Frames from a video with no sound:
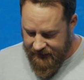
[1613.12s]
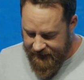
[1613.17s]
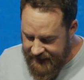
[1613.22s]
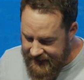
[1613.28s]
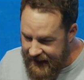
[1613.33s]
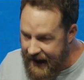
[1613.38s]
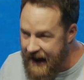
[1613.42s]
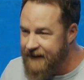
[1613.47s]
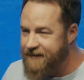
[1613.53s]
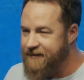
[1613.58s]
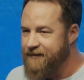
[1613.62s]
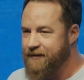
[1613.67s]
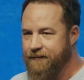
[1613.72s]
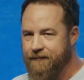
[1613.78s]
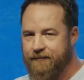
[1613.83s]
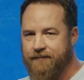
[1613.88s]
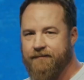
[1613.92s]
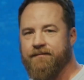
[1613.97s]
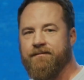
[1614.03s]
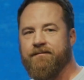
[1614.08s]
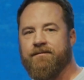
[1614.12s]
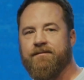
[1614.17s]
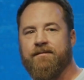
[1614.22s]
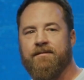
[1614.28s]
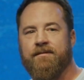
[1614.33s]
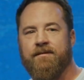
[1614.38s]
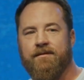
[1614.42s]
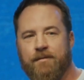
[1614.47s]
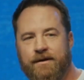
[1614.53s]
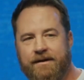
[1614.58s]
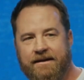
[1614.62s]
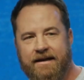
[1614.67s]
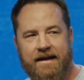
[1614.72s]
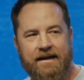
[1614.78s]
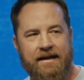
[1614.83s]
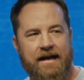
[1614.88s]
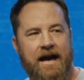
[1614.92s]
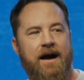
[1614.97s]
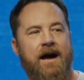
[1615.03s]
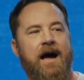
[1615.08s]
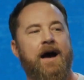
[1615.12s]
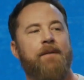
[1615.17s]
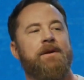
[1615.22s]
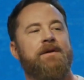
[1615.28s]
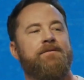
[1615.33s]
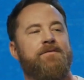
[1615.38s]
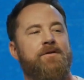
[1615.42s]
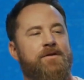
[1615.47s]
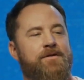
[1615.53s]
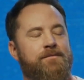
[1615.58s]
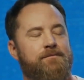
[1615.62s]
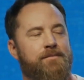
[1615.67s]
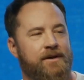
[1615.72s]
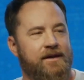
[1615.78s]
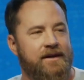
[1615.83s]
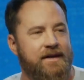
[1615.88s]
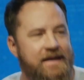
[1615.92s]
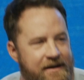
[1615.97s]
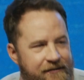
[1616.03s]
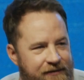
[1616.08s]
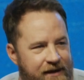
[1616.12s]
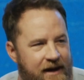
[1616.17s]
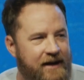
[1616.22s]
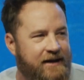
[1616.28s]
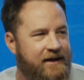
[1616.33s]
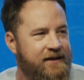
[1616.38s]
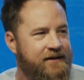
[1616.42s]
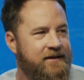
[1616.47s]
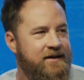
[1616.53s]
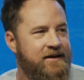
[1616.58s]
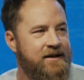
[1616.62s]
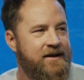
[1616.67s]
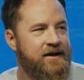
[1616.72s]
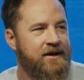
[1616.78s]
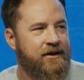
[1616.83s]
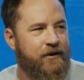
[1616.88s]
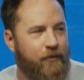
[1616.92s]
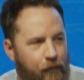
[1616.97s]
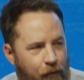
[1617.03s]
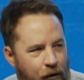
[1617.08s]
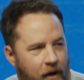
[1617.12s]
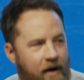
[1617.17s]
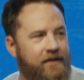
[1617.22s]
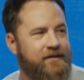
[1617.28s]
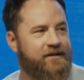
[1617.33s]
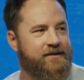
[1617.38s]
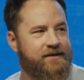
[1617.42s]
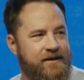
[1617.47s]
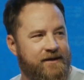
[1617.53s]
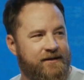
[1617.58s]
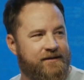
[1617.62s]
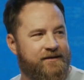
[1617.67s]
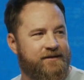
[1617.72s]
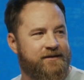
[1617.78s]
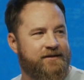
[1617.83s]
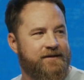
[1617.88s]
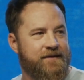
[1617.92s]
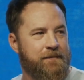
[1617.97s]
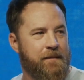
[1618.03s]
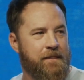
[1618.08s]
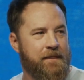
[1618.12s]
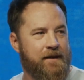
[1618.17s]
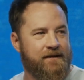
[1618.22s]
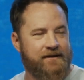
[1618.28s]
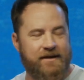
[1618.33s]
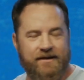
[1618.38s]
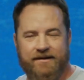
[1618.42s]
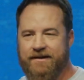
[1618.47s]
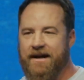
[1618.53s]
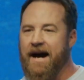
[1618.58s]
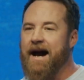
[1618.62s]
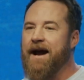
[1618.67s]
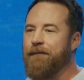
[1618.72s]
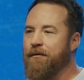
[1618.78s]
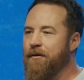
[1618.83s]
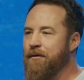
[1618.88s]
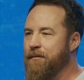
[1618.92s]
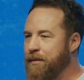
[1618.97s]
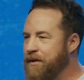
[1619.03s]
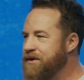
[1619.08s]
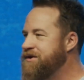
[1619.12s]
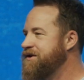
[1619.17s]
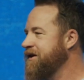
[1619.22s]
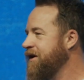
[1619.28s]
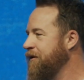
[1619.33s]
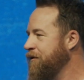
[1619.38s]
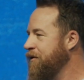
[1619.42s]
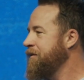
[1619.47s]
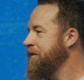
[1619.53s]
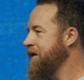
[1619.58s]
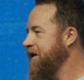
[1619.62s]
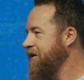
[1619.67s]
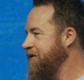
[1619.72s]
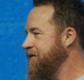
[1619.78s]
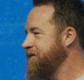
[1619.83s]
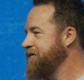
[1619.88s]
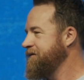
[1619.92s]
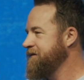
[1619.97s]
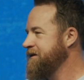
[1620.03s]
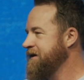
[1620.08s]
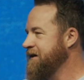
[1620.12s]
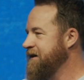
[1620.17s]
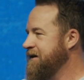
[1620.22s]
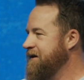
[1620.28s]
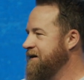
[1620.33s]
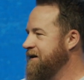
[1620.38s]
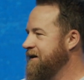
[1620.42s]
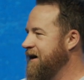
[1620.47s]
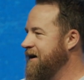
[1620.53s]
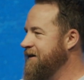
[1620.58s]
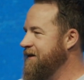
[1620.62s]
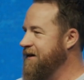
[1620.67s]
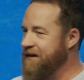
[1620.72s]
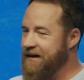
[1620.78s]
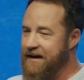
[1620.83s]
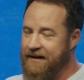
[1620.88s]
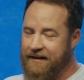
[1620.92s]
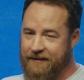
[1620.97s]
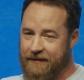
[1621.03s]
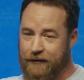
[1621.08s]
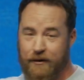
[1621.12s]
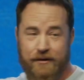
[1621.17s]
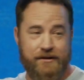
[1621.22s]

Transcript: And he asked them, one day. How, how many of you believe that I can cross this, this tightrope pushing a wheelbarrow? And they're like,